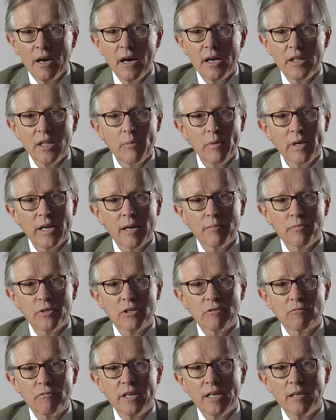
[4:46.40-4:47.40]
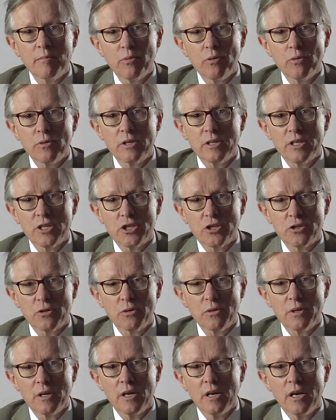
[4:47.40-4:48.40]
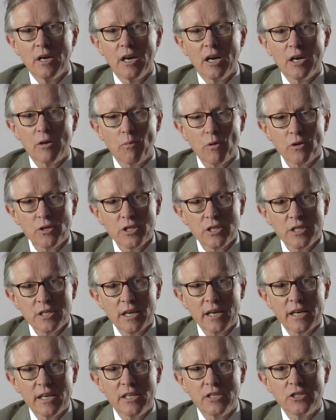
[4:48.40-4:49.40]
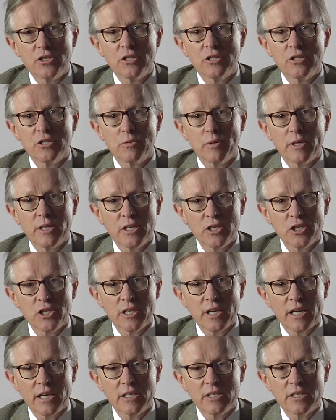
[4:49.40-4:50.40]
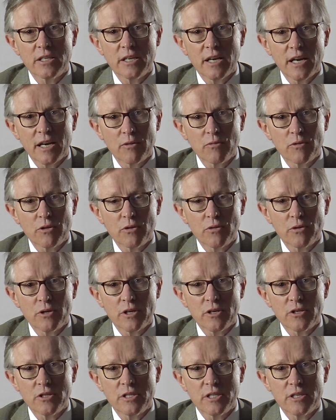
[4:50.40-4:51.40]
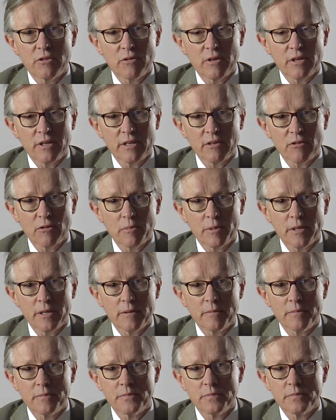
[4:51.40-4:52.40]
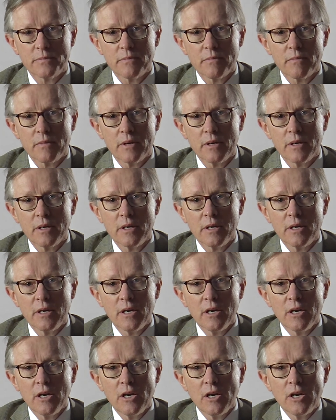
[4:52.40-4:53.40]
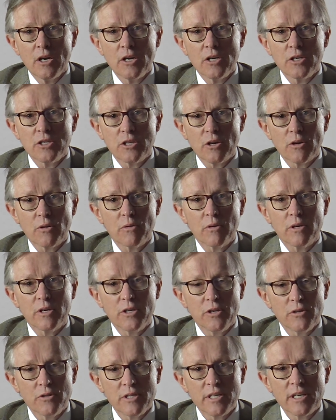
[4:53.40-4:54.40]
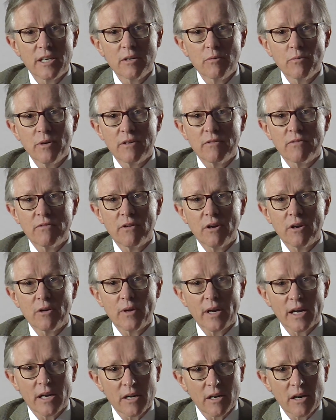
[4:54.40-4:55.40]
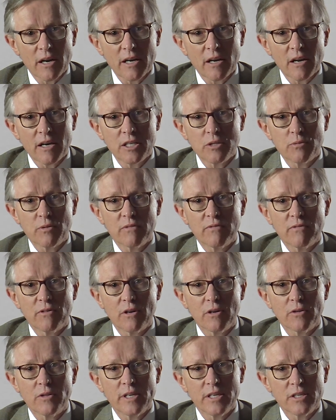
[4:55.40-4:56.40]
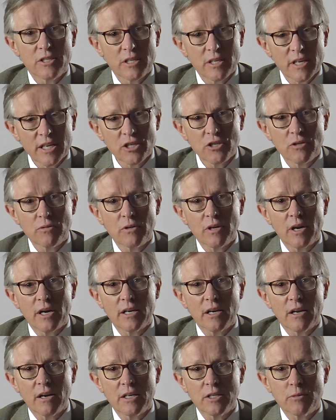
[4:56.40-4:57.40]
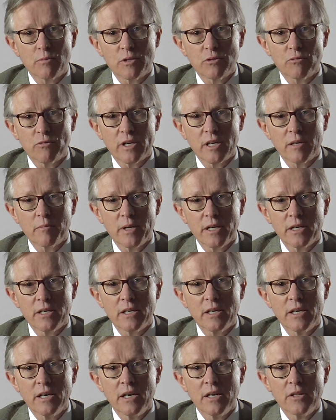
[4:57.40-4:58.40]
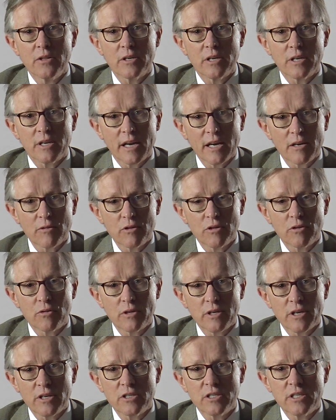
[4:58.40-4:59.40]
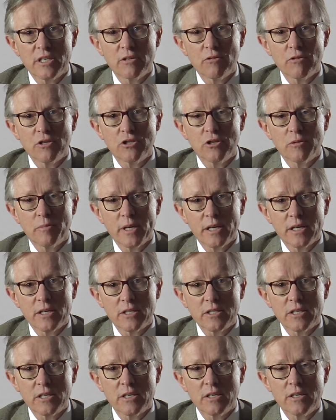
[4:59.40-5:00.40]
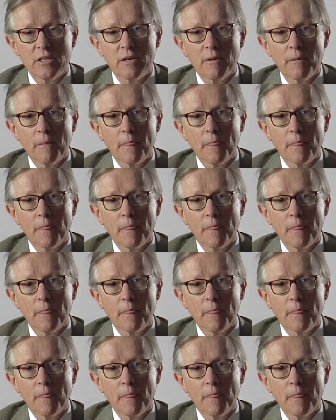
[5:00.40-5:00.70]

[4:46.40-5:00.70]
And then we come to the really important issue: at what stage do we initiate inhaled corticosteroid therapy? So in New Zealand we have followed our guidelines, we have followed the international guidelines which recommend that inhaled corticosteroids should be considered